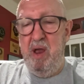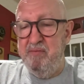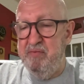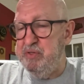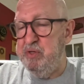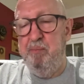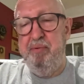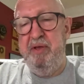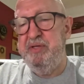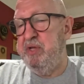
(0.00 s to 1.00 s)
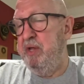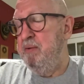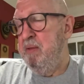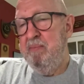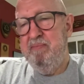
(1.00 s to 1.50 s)
every single place
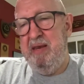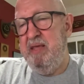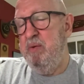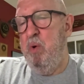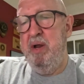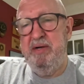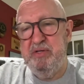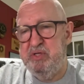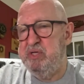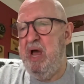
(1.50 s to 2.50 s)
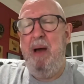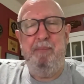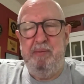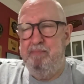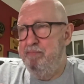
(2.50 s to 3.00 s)
that he wanted to
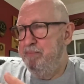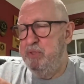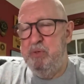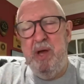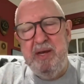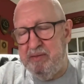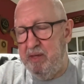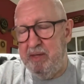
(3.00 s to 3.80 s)
stop and do anything. And